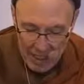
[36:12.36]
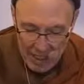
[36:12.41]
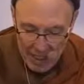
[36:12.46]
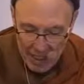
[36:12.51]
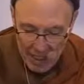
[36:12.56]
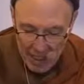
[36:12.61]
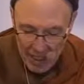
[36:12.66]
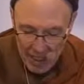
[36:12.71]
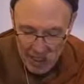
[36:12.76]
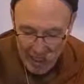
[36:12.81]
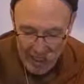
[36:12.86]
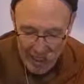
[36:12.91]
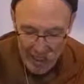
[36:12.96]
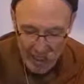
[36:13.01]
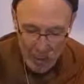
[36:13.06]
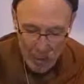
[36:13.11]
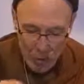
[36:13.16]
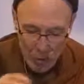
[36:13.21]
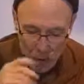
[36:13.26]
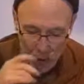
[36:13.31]
And
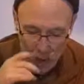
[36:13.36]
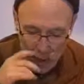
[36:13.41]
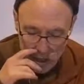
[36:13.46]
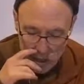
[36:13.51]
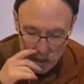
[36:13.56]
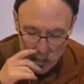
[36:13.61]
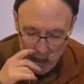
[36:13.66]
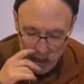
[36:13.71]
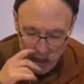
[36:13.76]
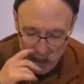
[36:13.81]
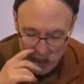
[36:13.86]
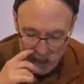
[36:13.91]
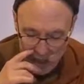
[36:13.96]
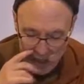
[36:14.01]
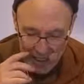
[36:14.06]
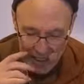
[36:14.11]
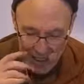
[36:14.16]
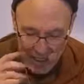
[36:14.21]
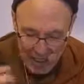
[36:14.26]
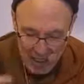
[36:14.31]
then with his
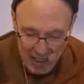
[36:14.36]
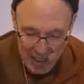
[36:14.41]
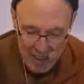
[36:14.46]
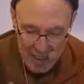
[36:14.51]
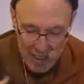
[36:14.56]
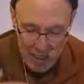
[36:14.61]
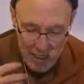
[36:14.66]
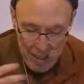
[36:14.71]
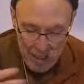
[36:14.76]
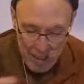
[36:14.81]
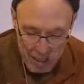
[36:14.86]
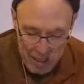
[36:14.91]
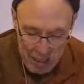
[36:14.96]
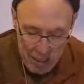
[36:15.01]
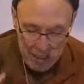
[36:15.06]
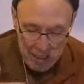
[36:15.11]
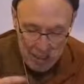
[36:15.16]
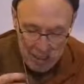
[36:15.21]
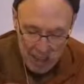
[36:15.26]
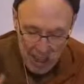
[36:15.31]
mind
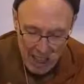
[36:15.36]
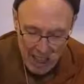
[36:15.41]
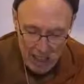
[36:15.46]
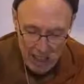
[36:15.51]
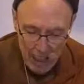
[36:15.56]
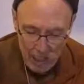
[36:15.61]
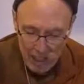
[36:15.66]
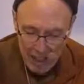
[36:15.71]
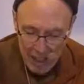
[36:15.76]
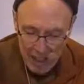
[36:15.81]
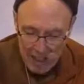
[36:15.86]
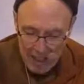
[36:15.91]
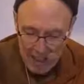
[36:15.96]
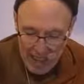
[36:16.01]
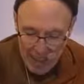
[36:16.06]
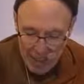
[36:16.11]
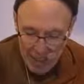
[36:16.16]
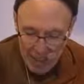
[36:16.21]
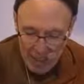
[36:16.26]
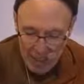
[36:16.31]
obsessed by
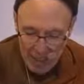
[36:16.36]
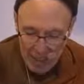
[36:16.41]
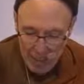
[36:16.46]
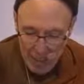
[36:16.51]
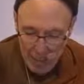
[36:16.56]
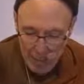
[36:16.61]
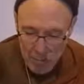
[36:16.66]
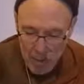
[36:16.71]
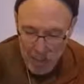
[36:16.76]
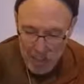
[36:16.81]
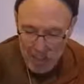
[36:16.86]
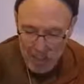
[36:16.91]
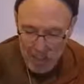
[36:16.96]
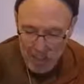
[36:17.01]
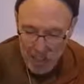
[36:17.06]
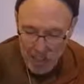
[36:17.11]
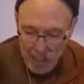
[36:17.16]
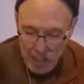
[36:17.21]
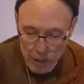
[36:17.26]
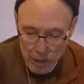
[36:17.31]
doubt, he
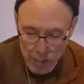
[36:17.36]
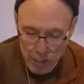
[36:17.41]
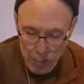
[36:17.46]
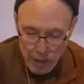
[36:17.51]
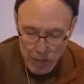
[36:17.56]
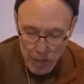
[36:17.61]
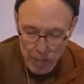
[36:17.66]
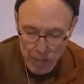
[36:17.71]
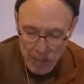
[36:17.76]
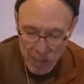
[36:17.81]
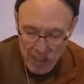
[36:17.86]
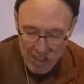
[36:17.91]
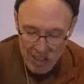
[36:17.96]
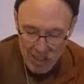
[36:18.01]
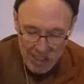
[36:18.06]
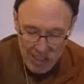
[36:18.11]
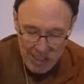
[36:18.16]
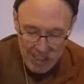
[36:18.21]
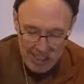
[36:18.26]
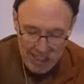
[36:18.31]
meditates,
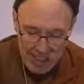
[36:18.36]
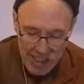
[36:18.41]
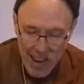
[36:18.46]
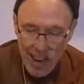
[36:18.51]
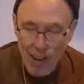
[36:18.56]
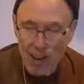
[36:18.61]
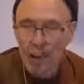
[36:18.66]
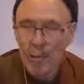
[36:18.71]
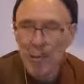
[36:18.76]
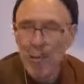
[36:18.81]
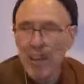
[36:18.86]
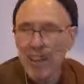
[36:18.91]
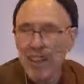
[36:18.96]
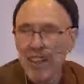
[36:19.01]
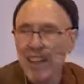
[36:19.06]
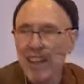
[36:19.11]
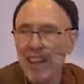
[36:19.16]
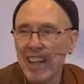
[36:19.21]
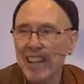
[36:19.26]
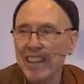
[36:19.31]
premeditates,
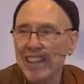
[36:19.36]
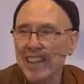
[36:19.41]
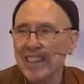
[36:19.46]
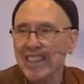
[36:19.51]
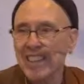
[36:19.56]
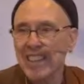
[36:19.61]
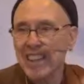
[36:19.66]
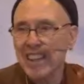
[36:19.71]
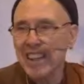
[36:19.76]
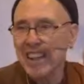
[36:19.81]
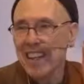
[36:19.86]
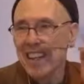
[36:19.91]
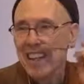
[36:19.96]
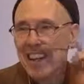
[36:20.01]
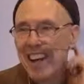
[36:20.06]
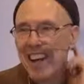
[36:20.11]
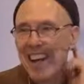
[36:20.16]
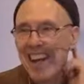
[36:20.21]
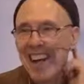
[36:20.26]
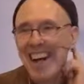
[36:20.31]
outmeditates,
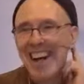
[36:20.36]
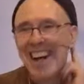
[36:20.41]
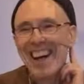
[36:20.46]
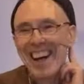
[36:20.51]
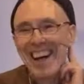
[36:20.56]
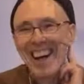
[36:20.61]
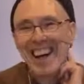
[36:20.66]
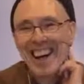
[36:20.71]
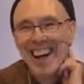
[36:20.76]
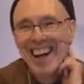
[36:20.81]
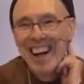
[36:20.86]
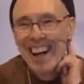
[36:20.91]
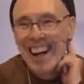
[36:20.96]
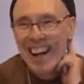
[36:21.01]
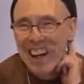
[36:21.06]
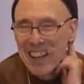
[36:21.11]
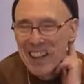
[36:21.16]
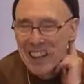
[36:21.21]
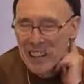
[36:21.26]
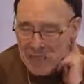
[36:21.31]

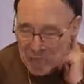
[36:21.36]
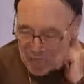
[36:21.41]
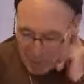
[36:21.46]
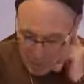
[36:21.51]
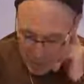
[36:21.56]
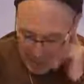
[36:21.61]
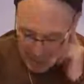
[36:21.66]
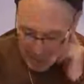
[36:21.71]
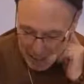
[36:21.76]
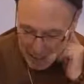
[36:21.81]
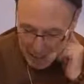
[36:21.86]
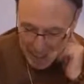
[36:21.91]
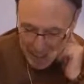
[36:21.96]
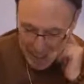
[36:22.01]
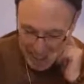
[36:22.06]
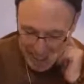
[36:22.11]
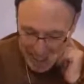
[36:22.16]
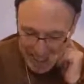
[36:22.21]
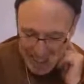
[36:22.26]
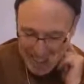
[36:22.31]
and
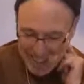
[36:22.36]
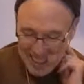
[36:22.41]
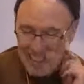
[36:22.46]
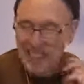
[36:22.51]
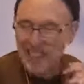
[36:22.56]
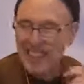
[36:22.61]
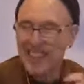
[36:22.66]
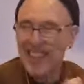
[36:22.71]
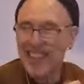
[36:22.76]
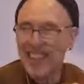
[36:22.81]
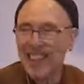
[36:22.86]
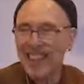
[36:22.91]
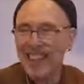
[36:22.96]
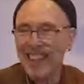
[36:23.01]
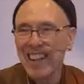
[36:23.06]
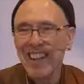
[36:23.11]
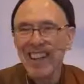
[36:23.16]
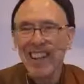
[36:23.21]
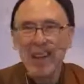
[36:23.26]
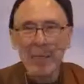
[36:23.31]
mismeditates.
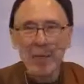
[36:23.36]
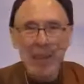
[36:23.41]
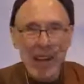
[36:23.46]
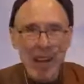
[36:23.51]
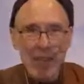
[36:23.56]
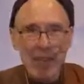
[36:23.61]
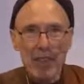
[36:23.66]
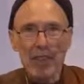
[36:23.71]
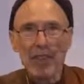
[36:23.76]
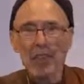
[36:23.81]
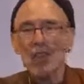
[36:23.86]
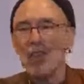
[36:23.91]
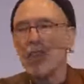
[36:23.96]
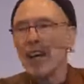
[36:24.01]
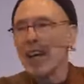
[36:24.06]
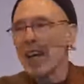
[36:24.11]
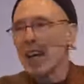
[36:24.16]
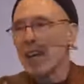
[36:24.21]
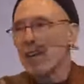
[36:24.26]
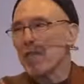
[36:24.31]
Here we have a
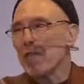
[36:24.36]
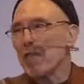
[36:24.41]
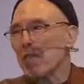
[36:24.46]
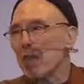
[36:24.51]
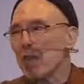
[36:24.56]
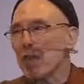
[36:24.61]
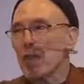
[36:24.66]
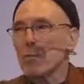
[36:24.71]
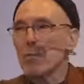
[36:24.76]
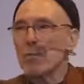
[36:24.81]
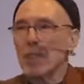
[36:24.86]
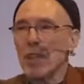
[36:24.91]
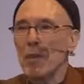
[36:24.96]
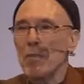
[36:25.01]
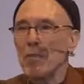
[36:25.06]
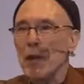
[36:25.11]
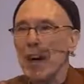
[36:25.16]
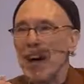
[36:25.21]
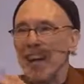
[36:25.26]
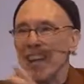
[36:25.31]
string of verbs in
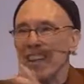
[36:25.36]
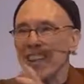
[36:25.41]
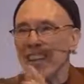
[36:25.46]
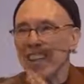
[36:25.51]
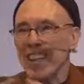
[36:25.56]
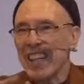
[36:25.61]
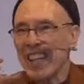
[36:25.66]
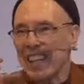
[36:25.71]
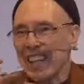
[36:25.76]
Pali,